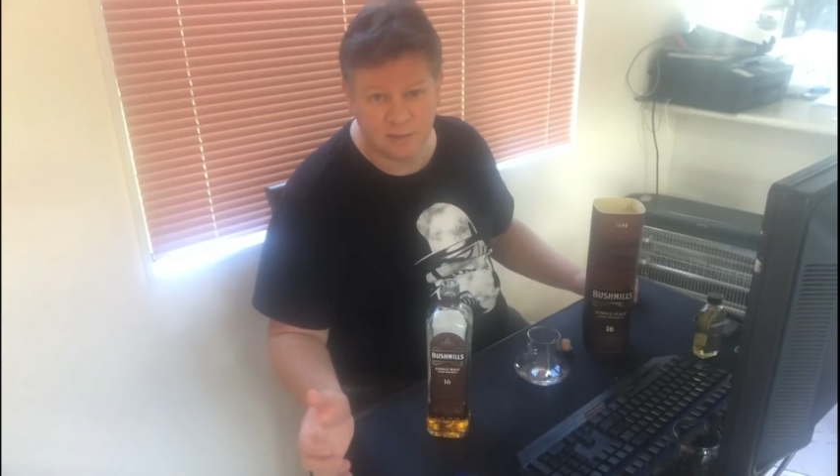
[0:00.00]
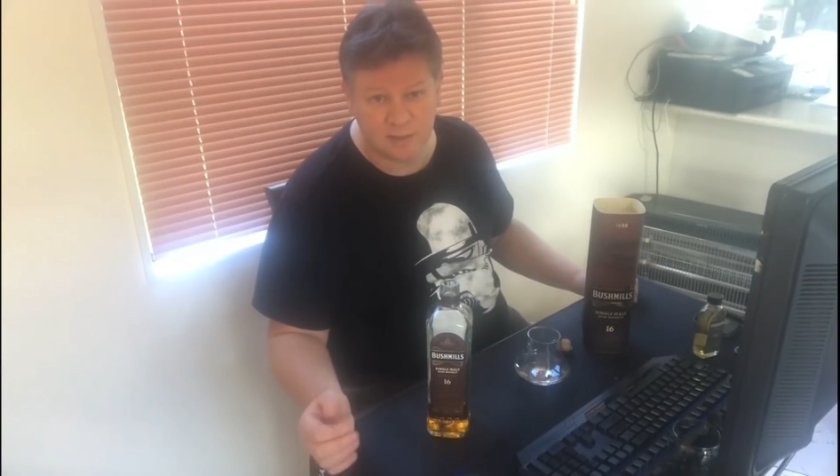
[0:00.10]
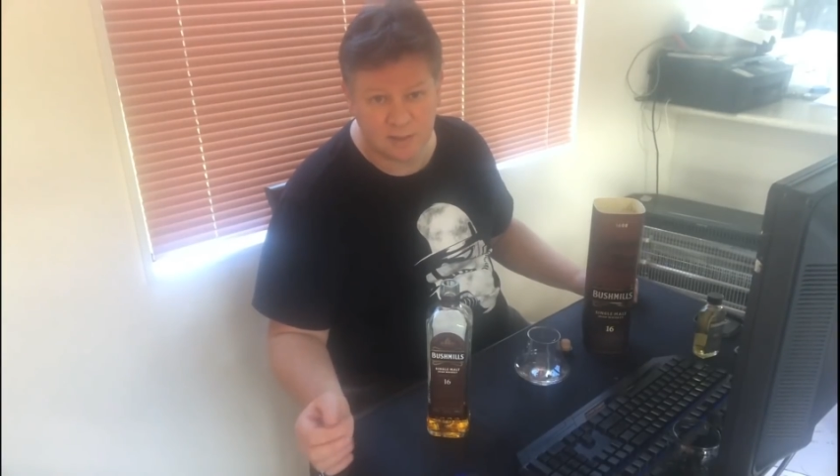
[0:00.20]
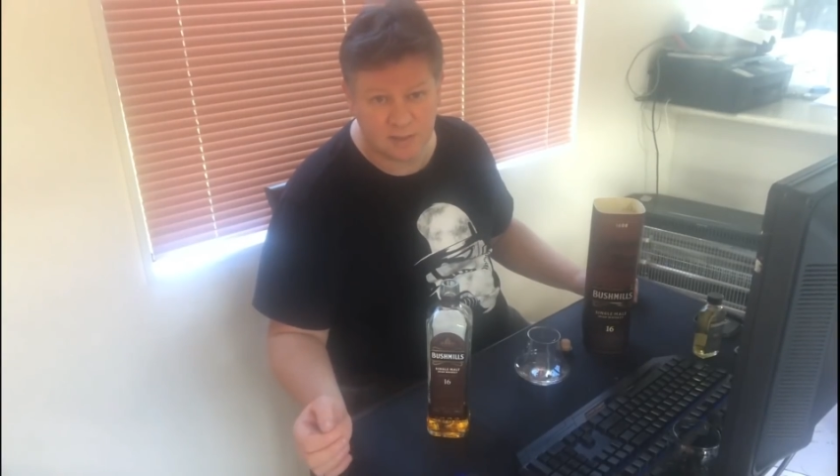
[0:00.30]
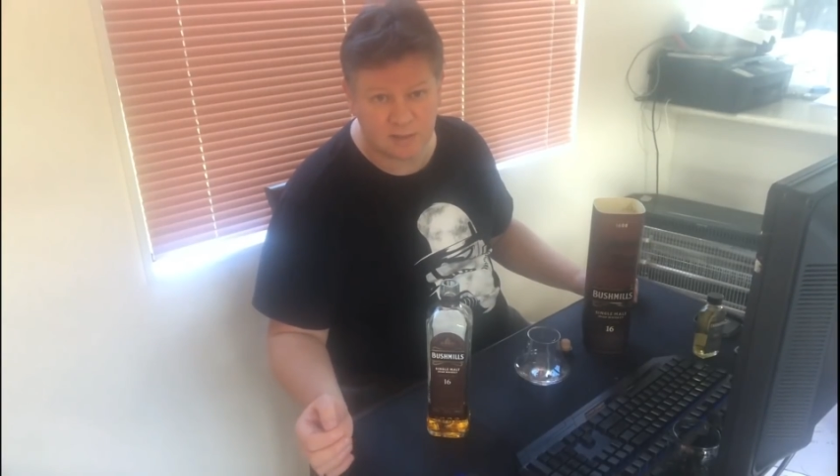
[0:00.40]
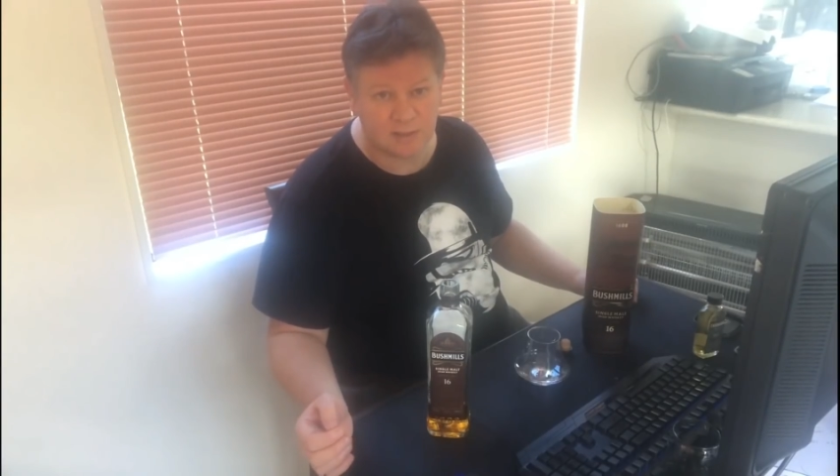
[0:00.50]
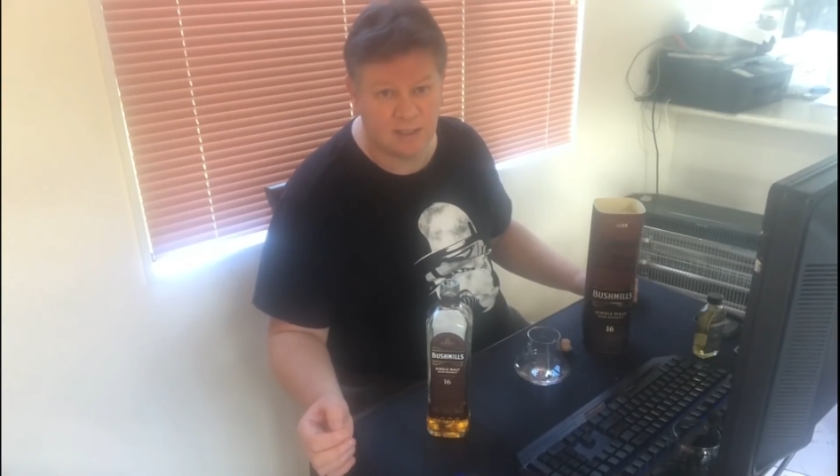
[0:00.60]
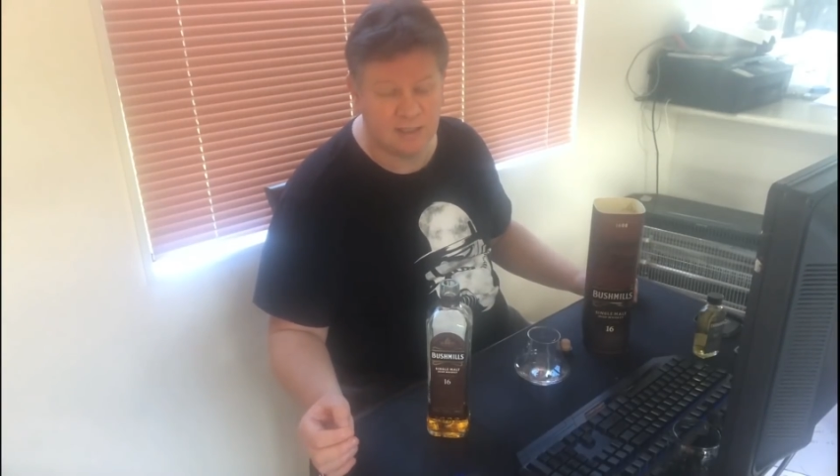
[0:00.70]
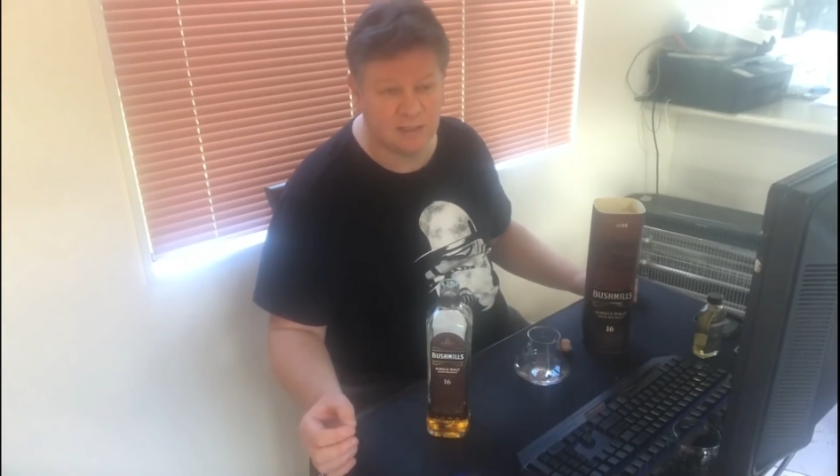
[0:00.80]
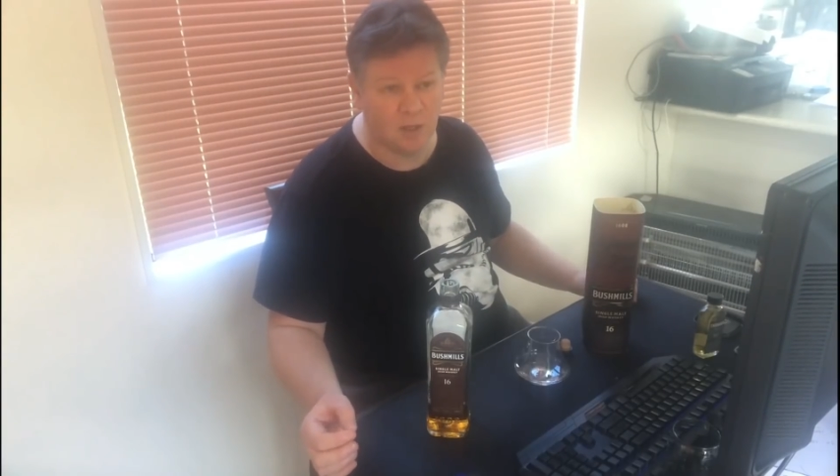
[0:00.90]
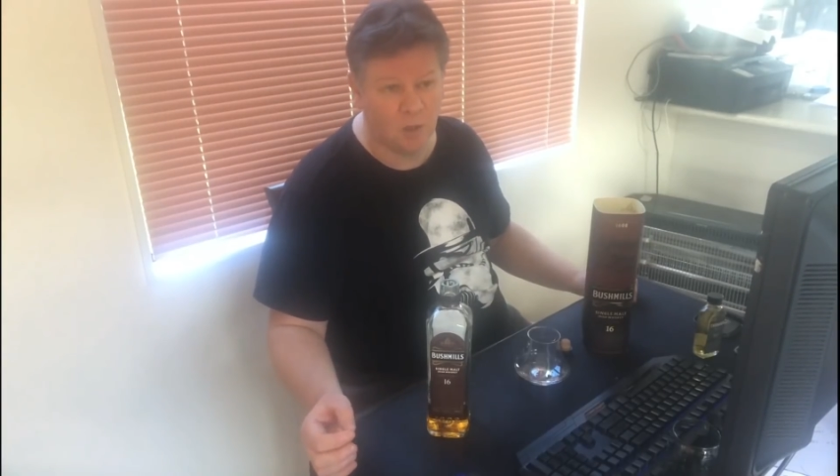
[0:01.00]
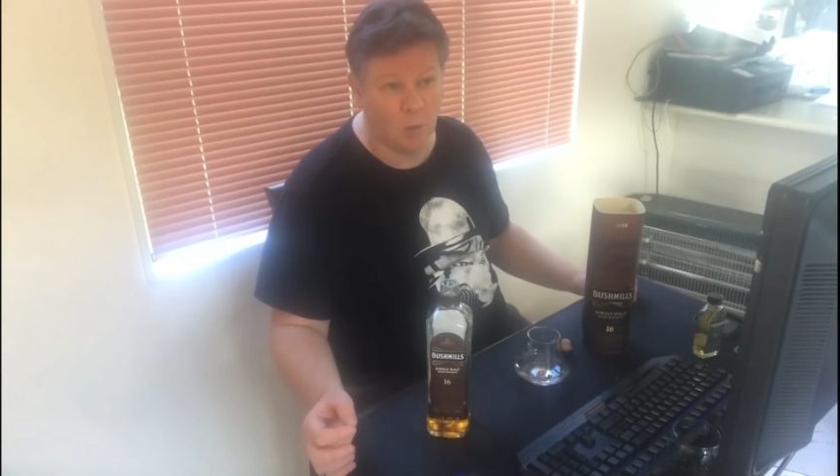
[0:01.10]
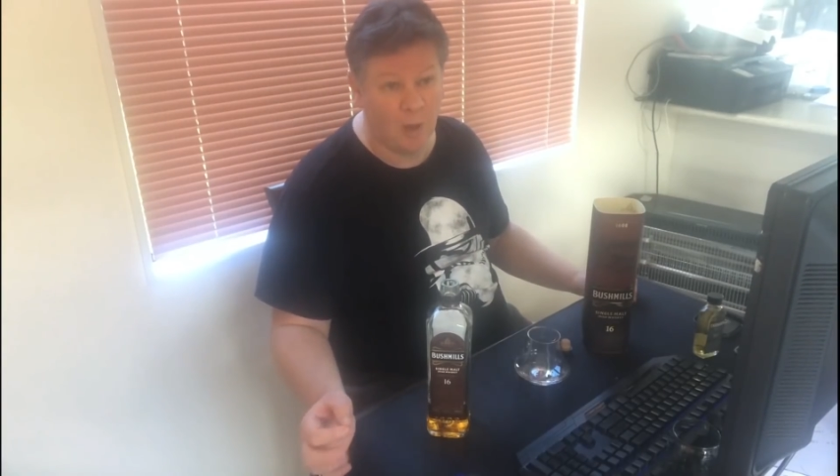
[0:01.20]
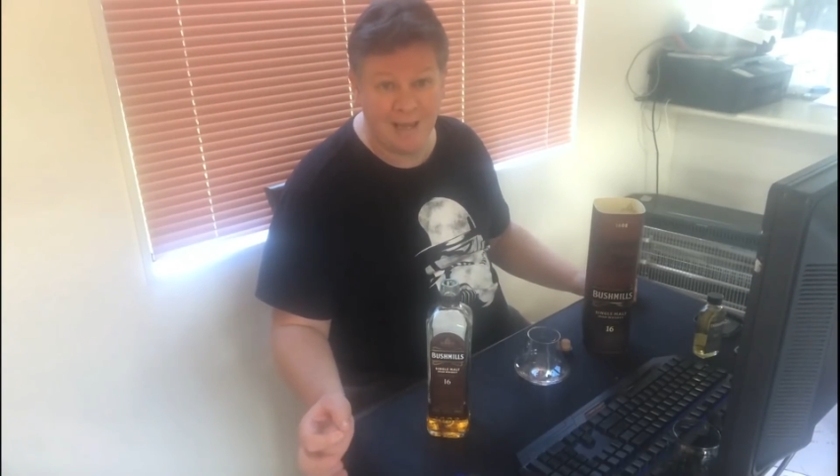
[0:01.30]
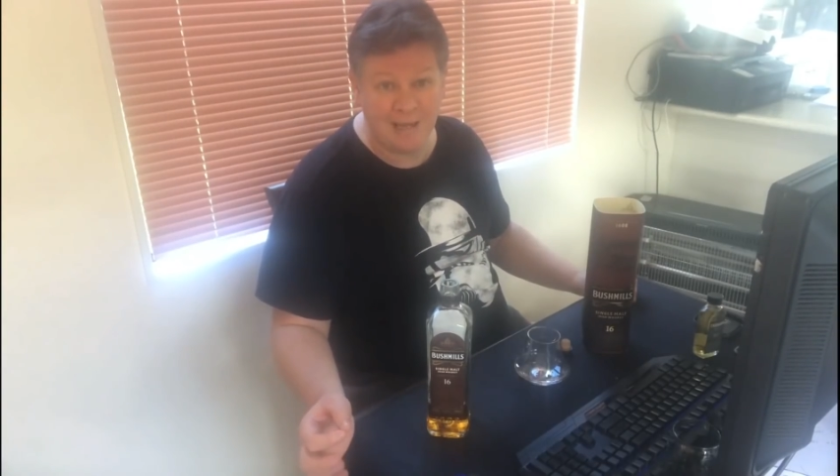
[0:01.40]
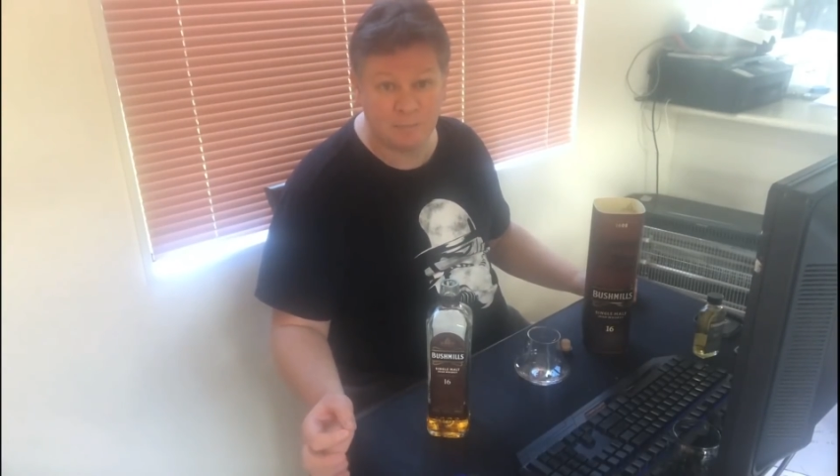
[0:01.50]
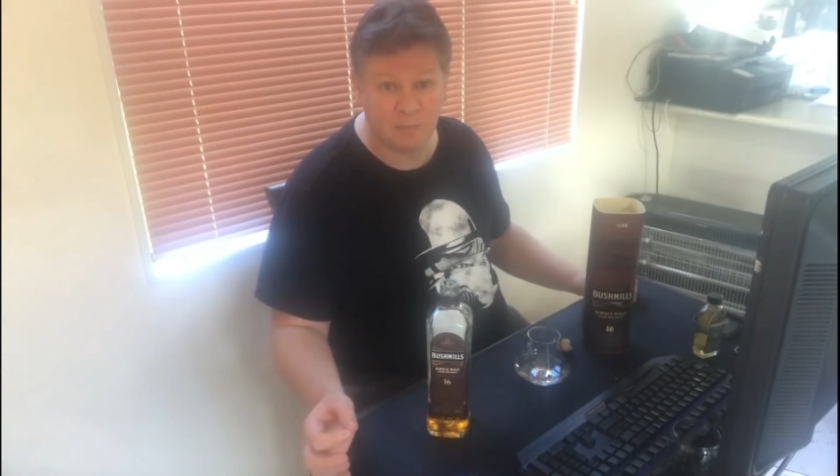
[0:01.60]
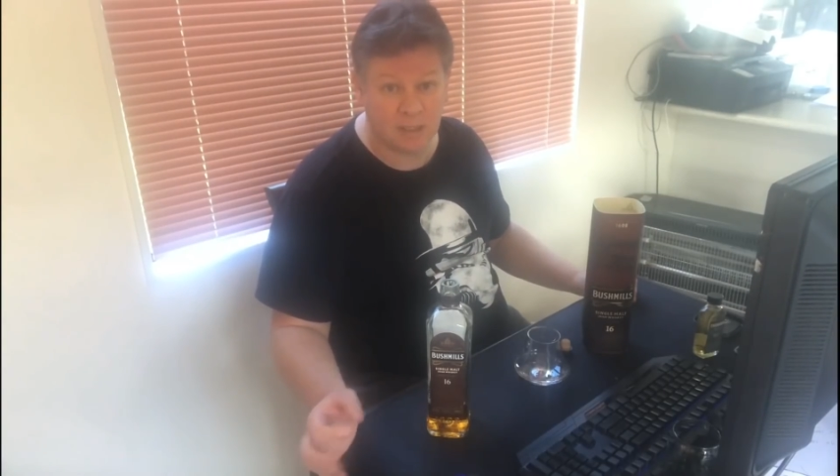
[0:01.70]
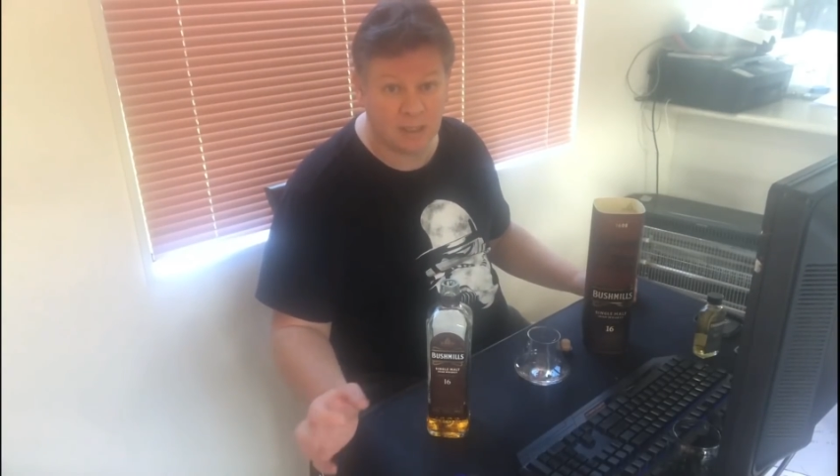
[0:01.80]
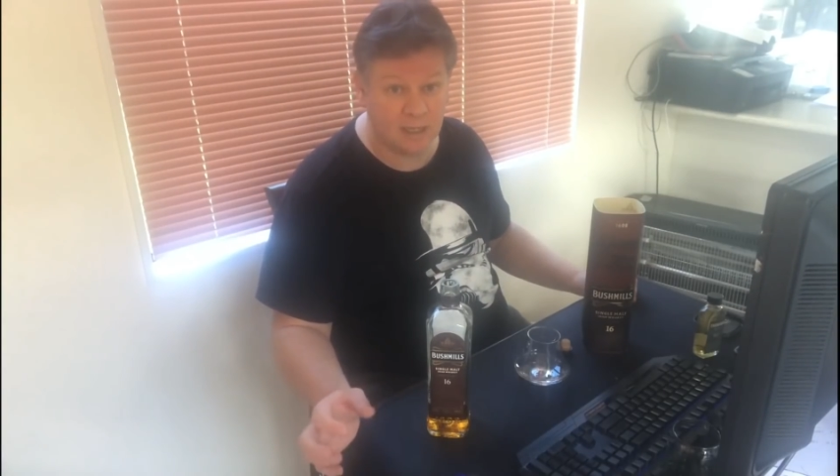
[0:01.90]
1608
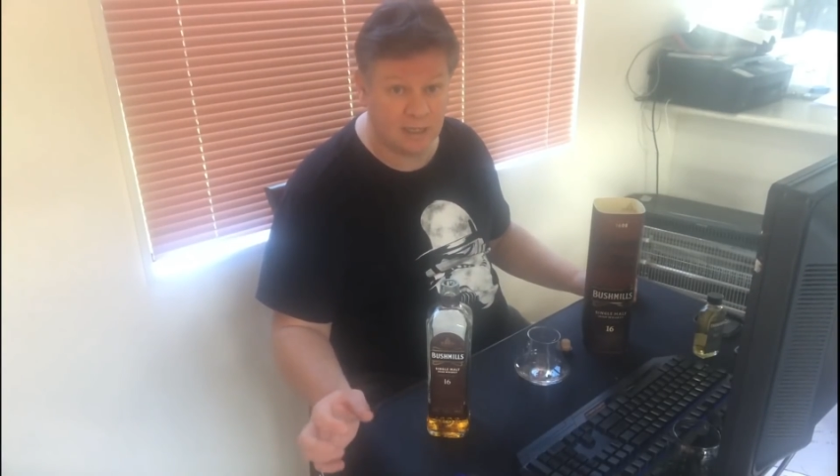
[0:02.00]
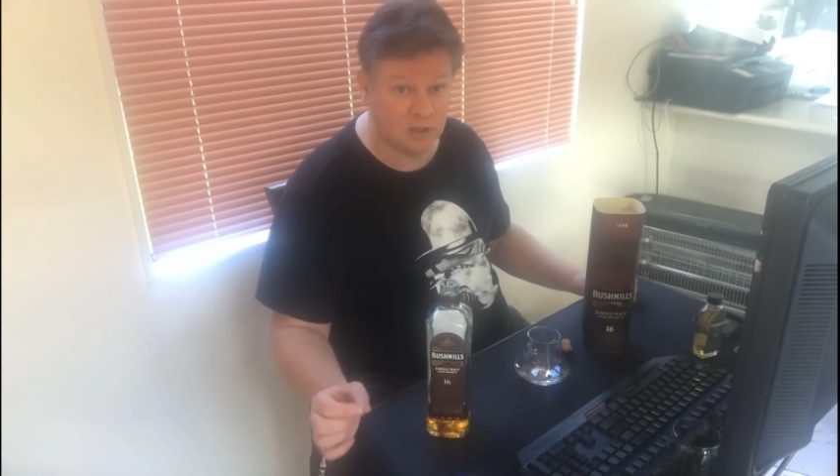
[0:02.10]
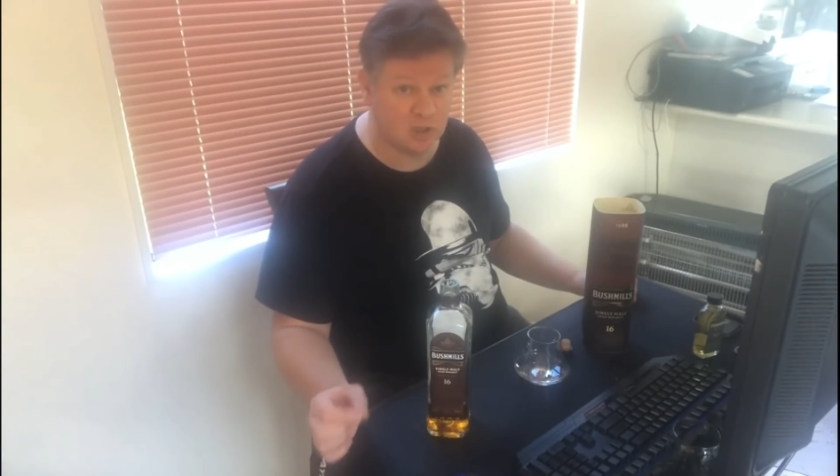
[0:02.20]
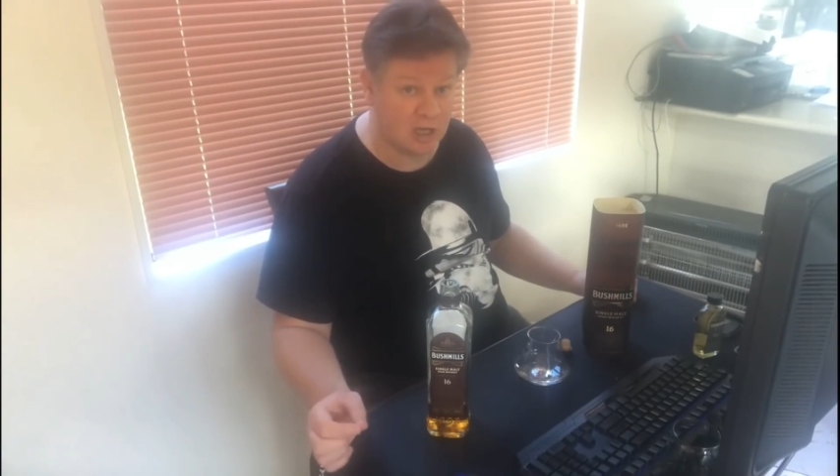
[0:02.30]
by King